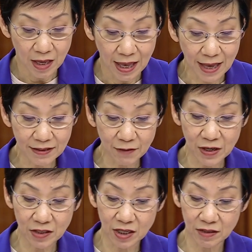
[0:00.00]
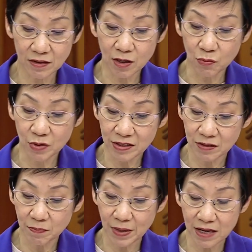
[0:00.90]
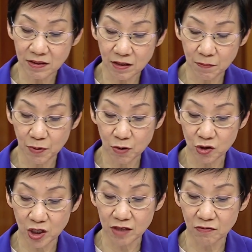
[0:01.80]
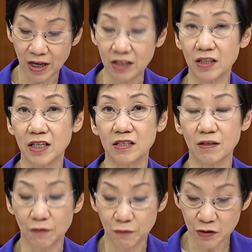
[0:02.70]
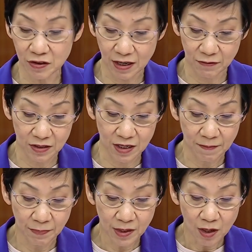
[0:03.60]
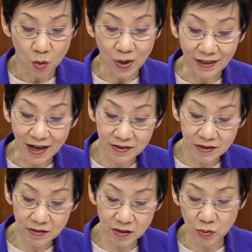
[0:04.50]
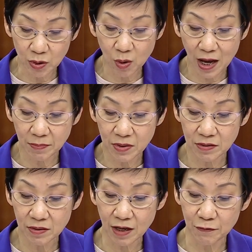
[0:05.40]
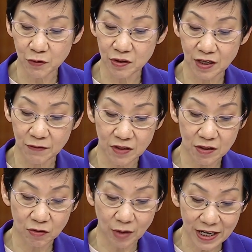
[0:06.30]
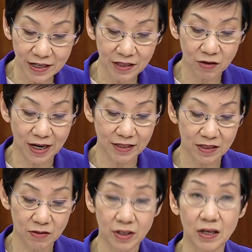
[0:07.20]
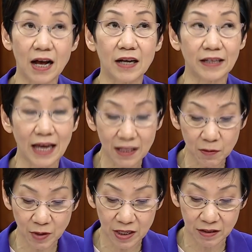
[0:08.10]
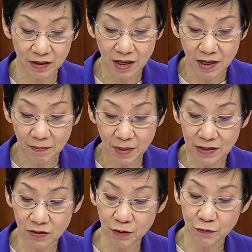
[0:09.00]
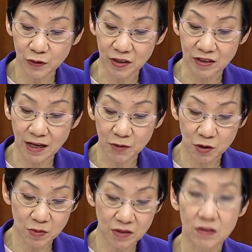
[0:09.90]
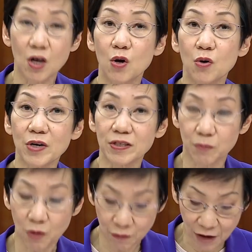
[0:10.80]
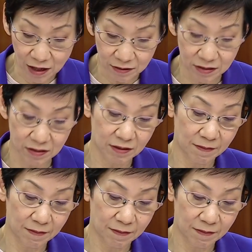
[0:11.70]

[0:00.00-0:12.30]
SFA takes a risk-based approach in regulating food safety, where licensing requirements and food safety grading criteria are calibrated based on food establishments' risk profiles.